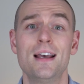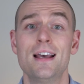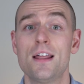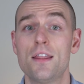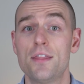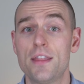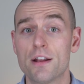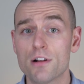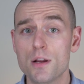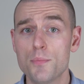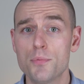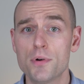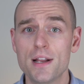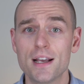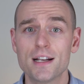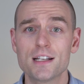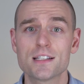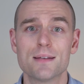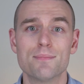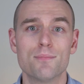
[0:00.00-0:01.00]
Theory
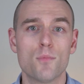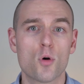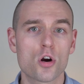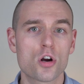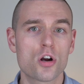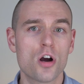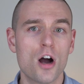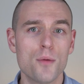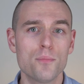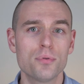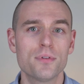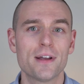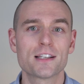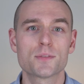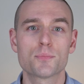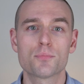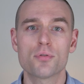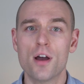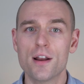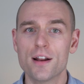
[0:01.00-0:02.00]
predicts that more complex
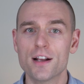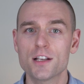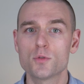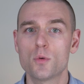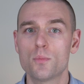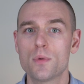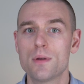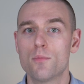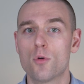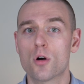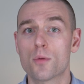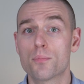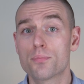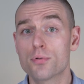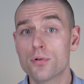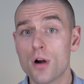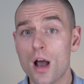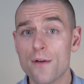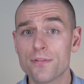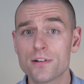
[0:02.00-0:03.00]
products will be more
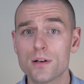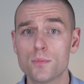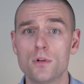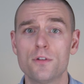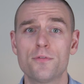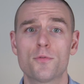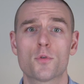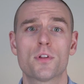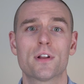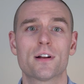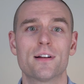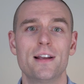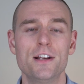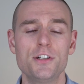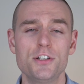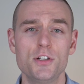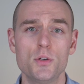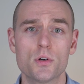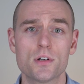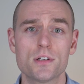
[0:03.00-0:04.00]
profitable for their
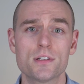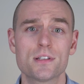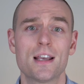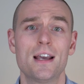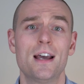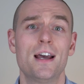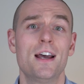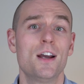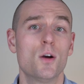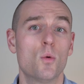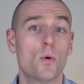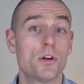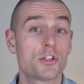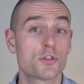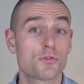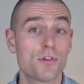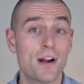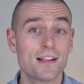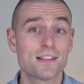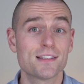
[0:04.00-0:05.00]
issuers, which
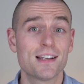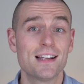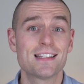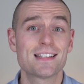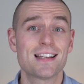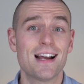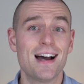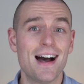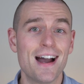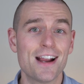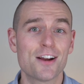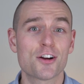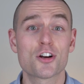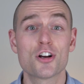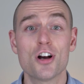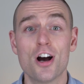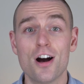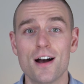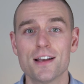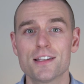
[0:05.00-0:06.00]
translates to higher
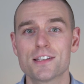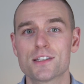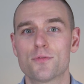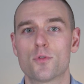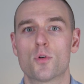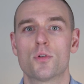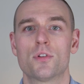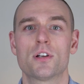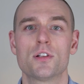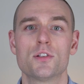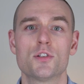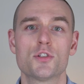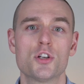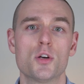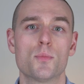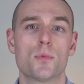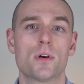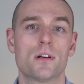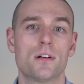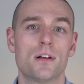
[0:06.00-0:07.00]
costs for the
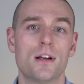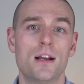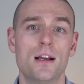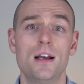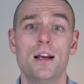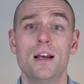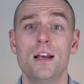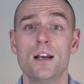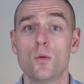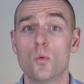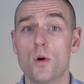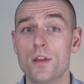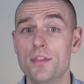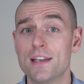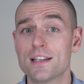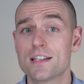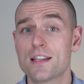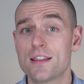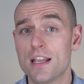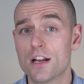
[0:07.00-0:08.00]
consumer. With
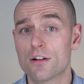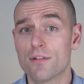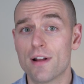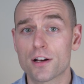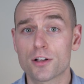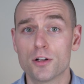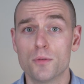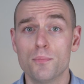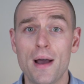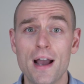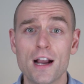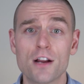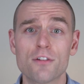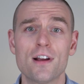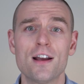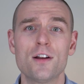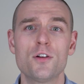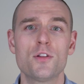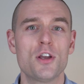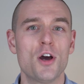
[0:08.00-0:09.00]
this theoretical
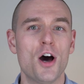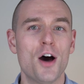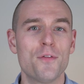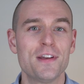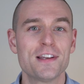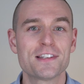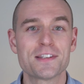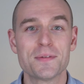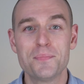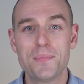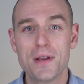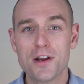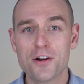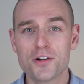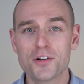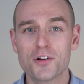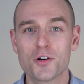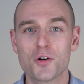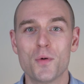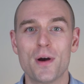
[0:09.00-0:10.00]
background, the obvious
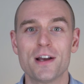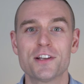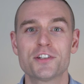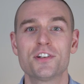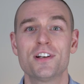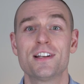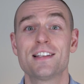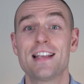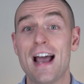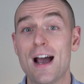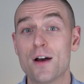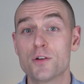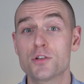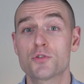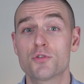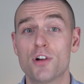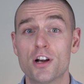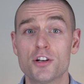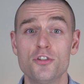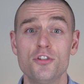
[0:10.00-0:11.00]
empirical question is how
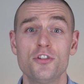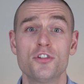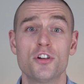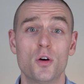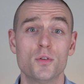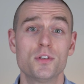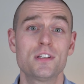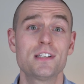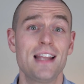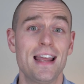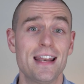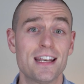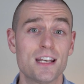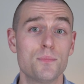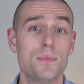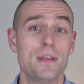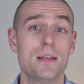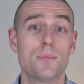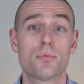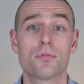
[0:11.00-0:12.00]
structured notes tend to
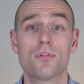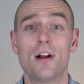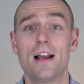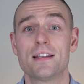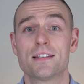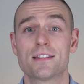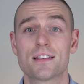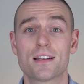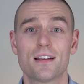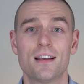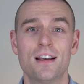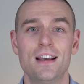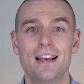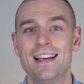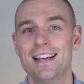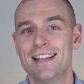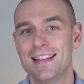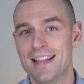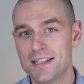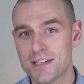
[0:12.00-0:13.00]
be priced.
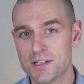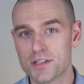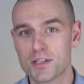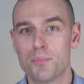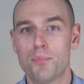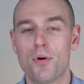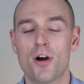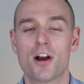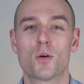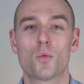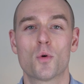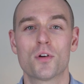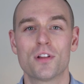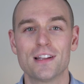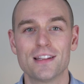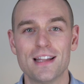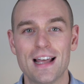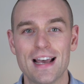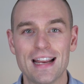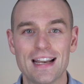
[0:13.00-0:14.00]
This is the part where the
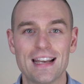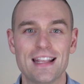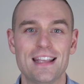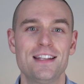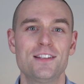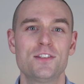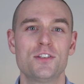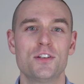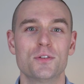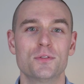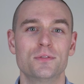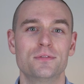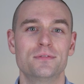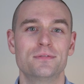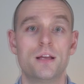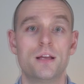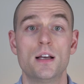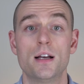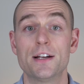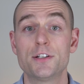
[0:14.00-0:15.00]
lion eats you.
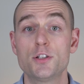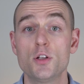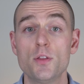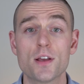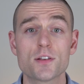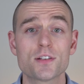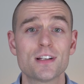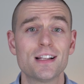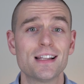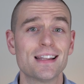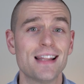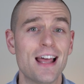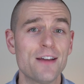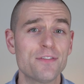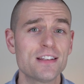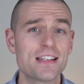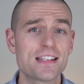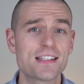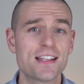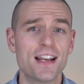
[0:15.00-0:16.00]
A
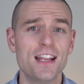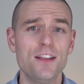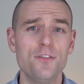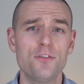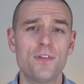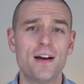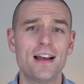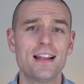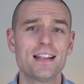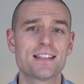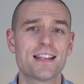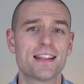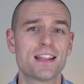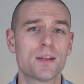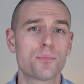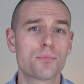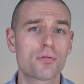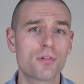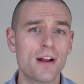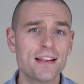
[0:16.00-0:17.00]
2011 study finds that the
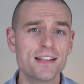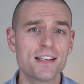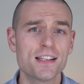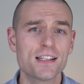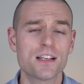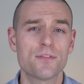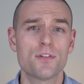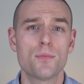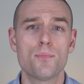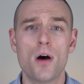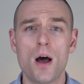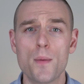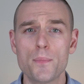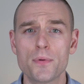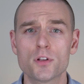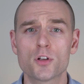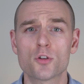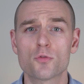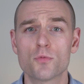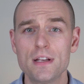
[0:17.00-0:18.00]
prices of a
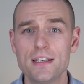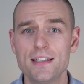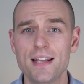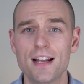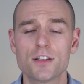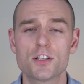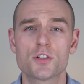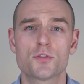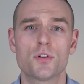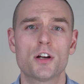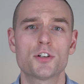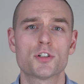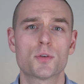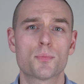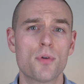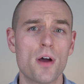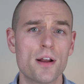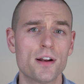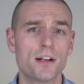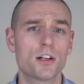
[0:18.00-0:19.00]
popular retailed structured
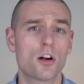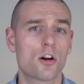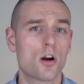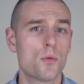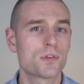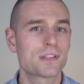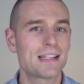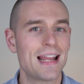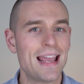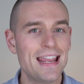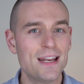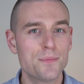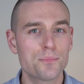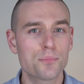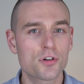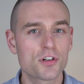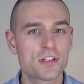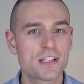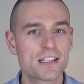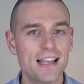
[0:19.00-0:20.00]
product are almost
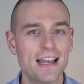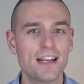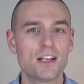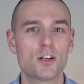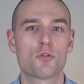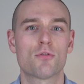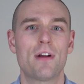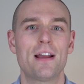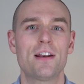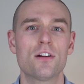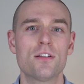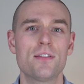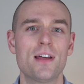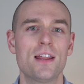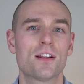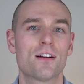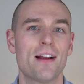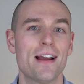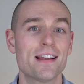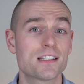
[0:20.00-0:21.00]
8% greater than
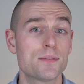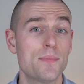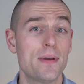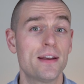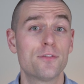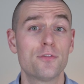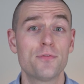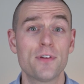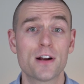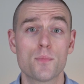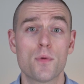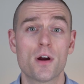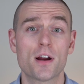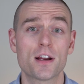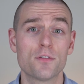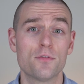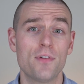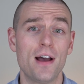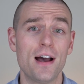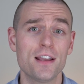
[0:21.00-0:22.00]
their estimated fair
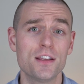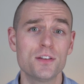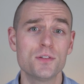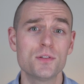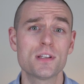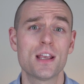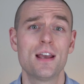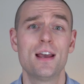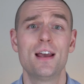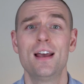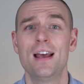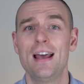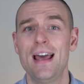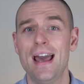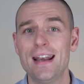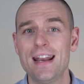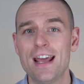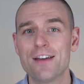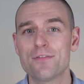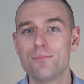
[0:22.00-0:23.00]
market values
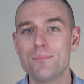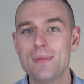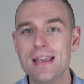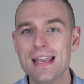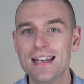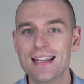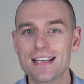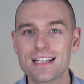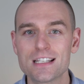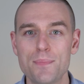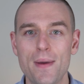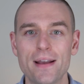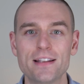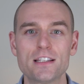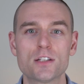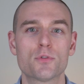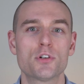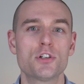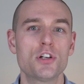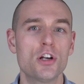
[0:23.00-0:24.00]
and have mean
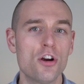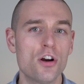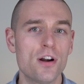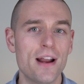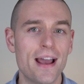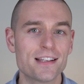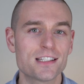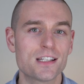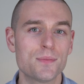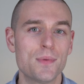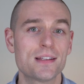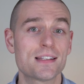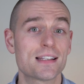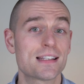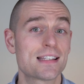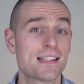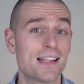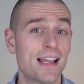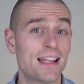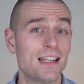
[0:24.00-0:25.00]
expected return estimates
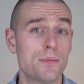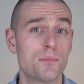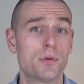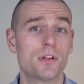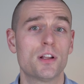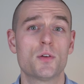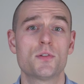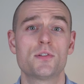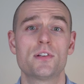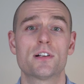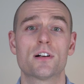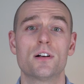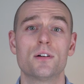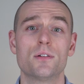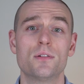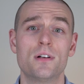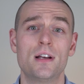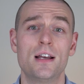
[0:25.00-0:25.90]
slightly below zero.